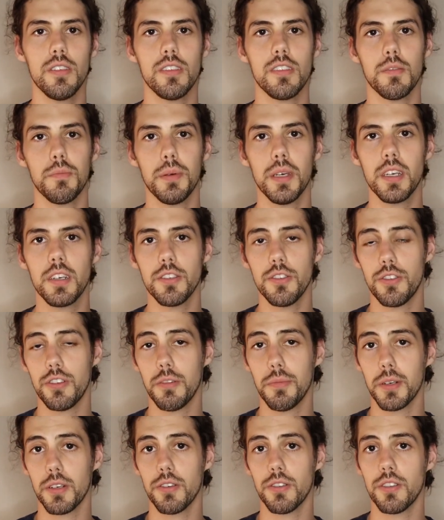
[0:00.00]
is a big
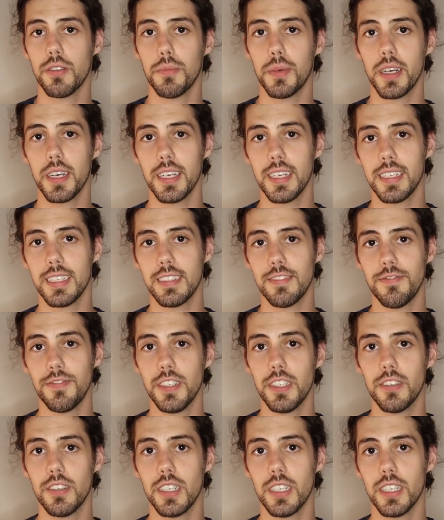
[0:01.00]
contributor to my
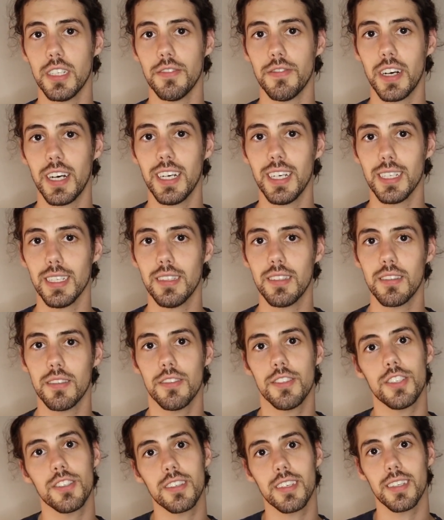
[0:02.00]
fear of heights.
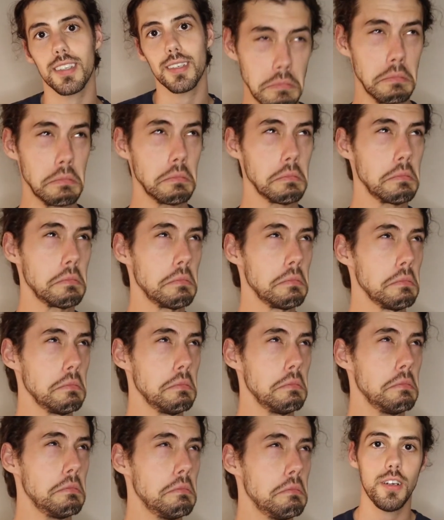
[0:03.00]
Just kidding.
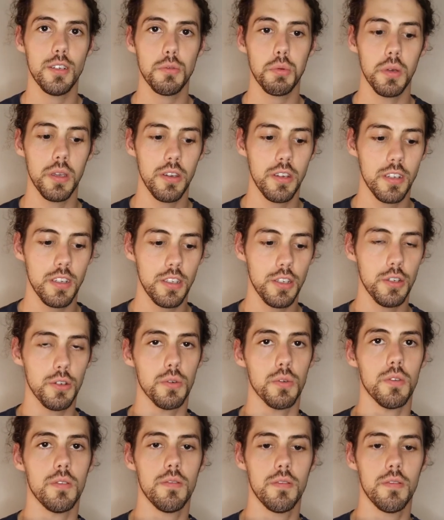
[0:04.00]
Here's what you can do.